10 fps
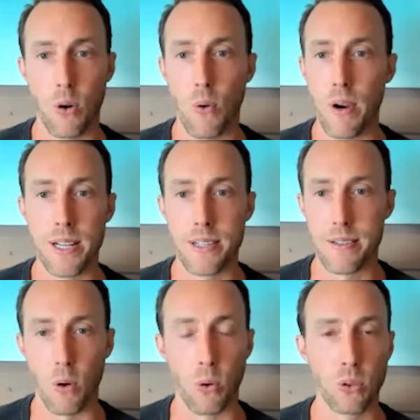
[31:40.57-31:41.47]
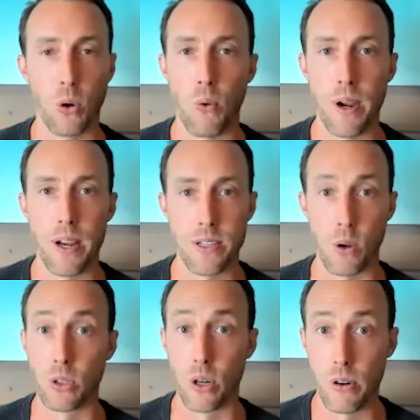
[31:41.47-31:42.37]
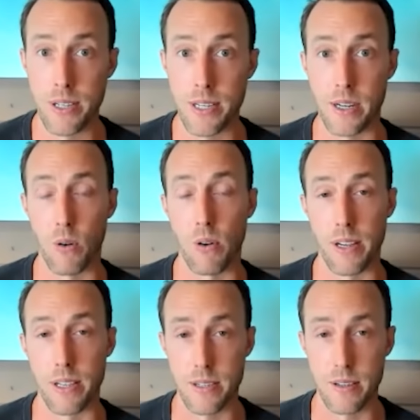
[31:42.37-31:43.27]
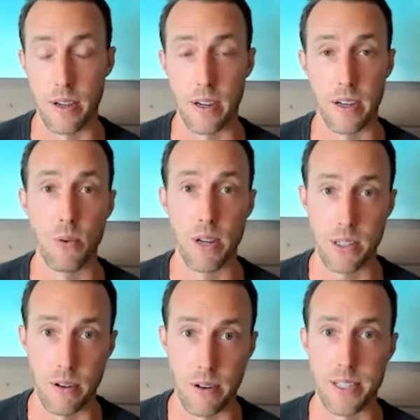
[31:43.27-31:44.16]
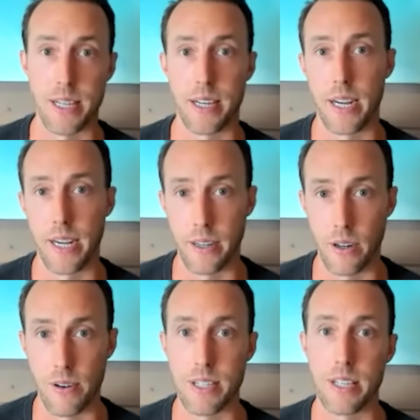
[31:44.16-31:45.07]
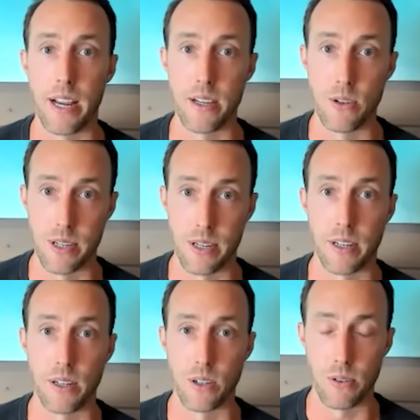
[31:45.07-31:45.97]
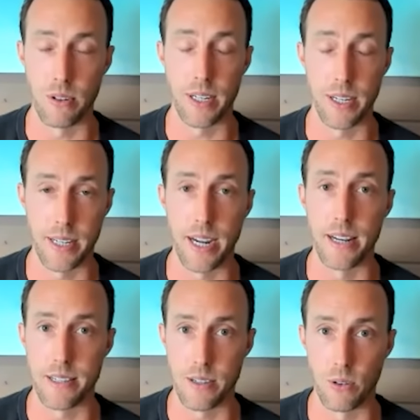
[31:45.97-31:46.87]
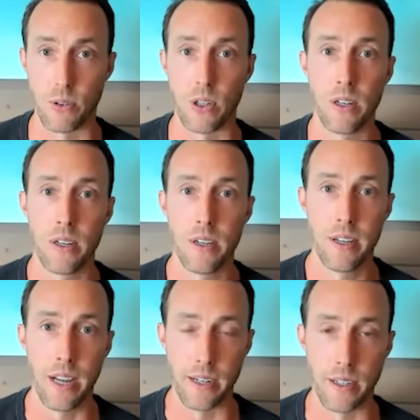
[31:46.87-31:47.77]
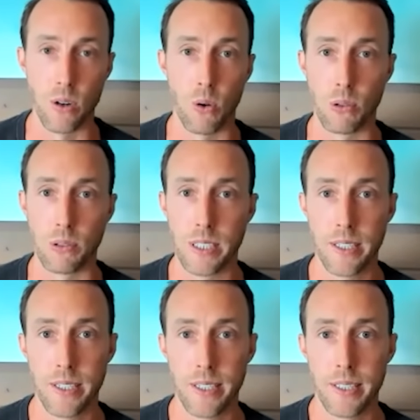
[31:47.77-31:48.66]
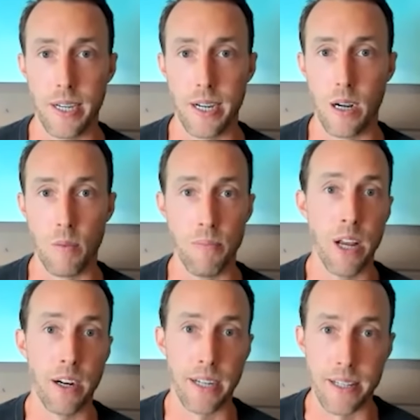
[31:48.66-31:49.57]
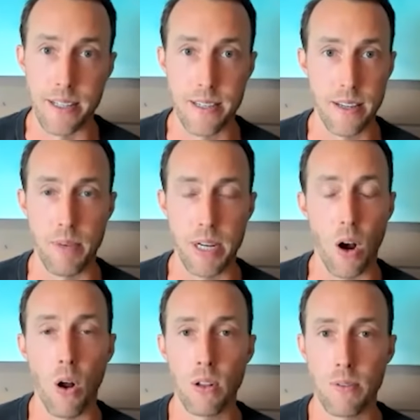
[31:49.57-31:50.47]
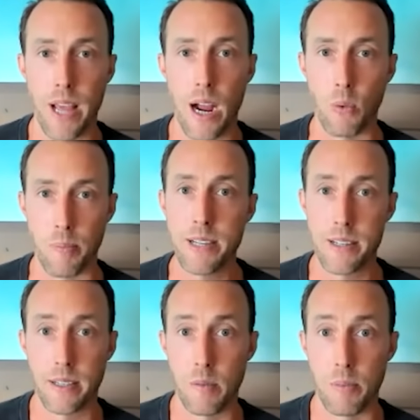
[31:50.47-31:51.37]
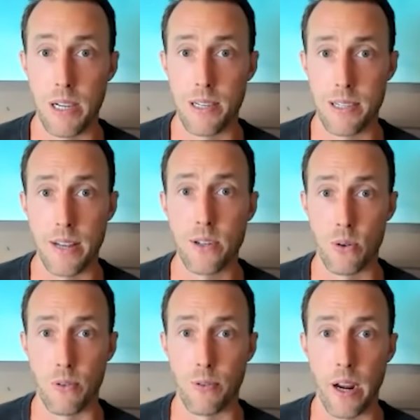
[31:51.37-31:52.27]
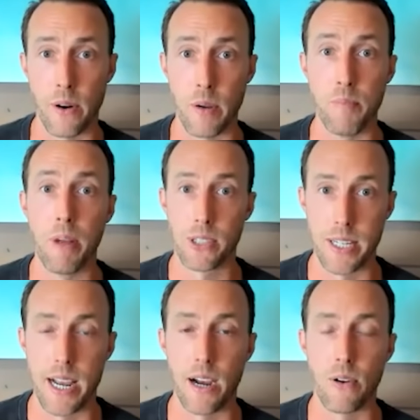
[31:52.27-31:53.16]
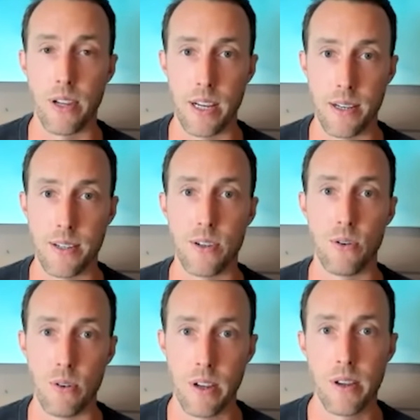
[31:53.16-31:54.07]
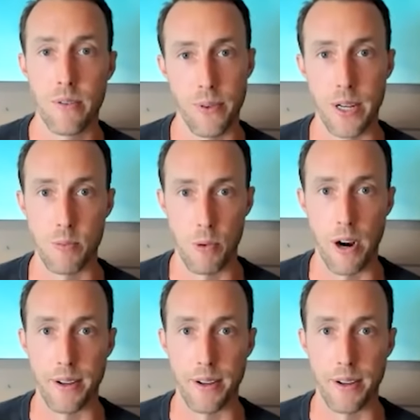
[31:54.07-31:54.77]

coins, old currency coins, US currency, Canadian currency that used to contain silver and gold, nuggets. I mean, all of that would basically be sent to a refinery, melted down into finished